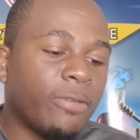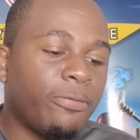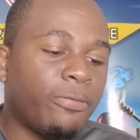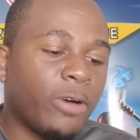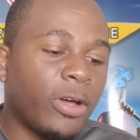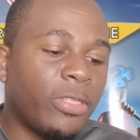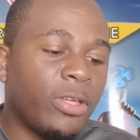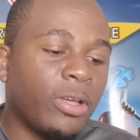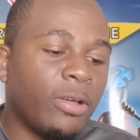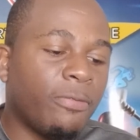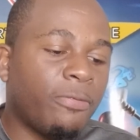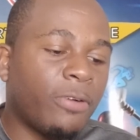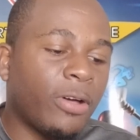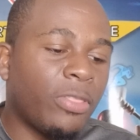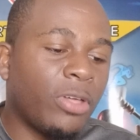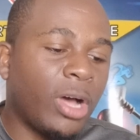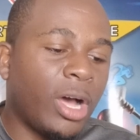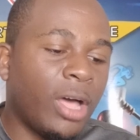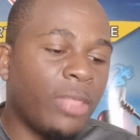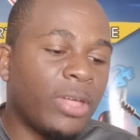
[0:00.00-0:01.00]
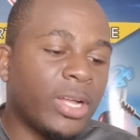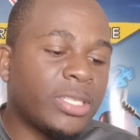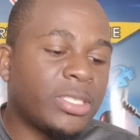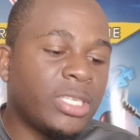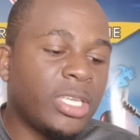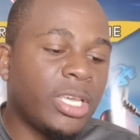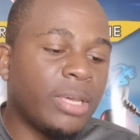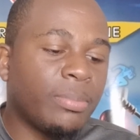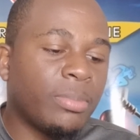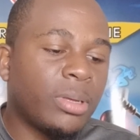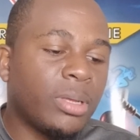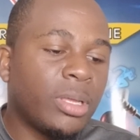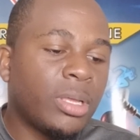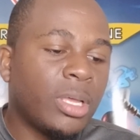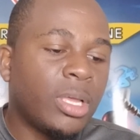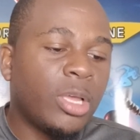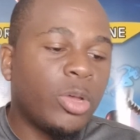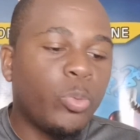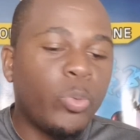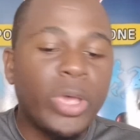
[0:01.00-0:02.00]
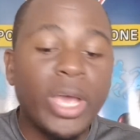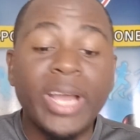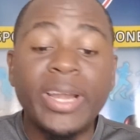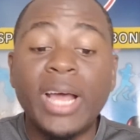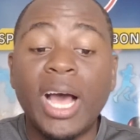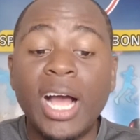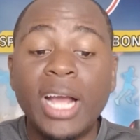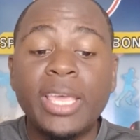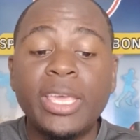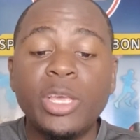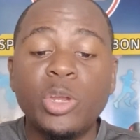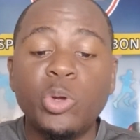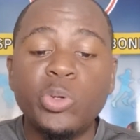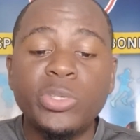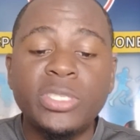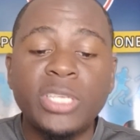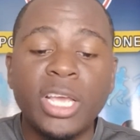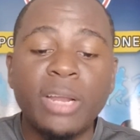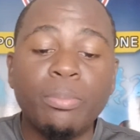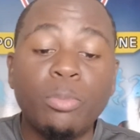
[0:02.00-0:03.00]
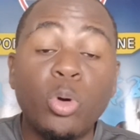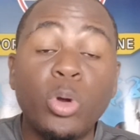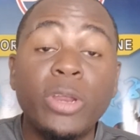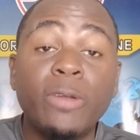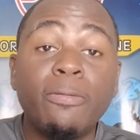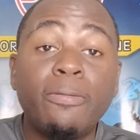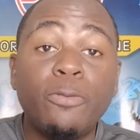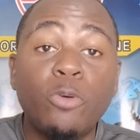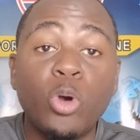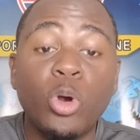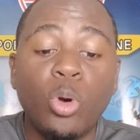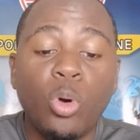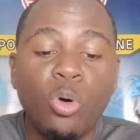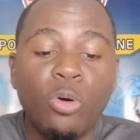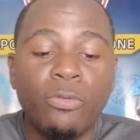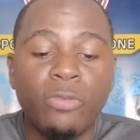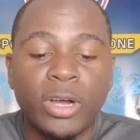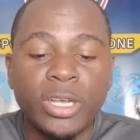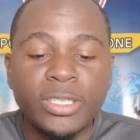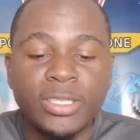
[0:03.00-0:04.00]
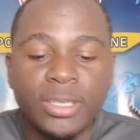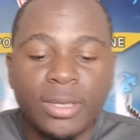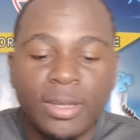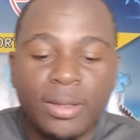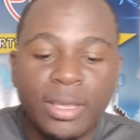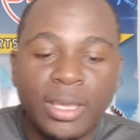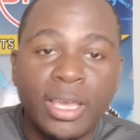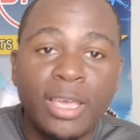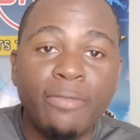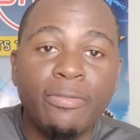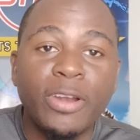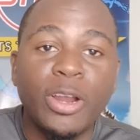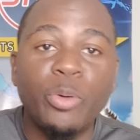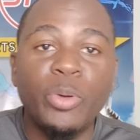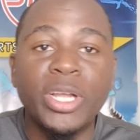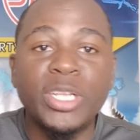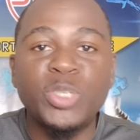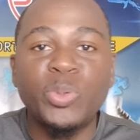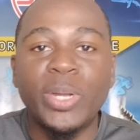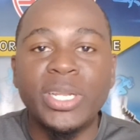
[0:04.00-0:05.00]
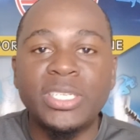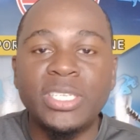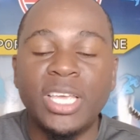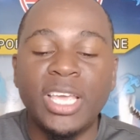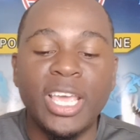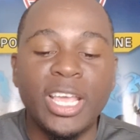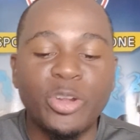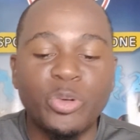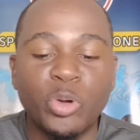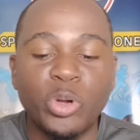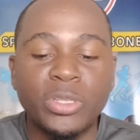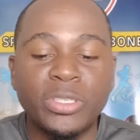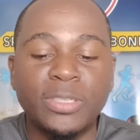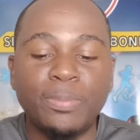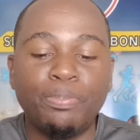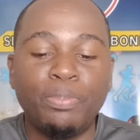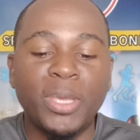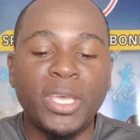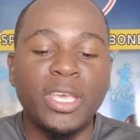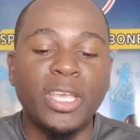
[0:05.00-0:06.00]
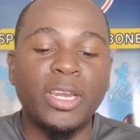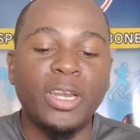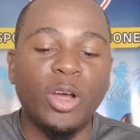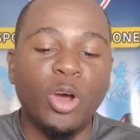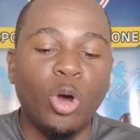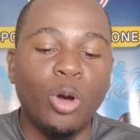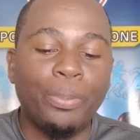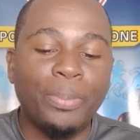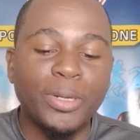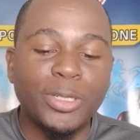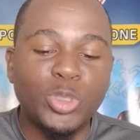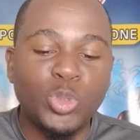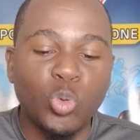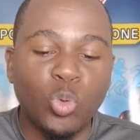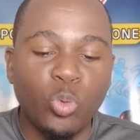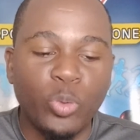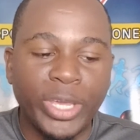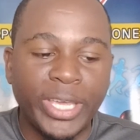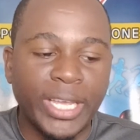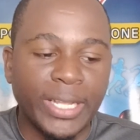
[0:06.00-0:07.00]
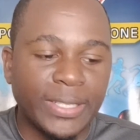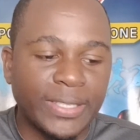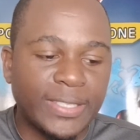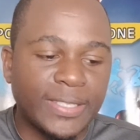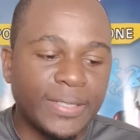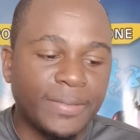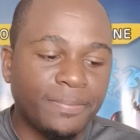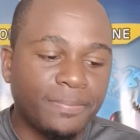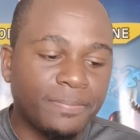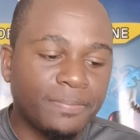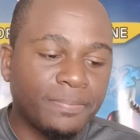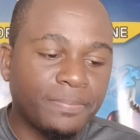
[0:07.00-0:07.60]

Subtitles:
for the other team, we had Akil Hussain bowling 4 overs, giving away 28 runs, picking up 2 wickets.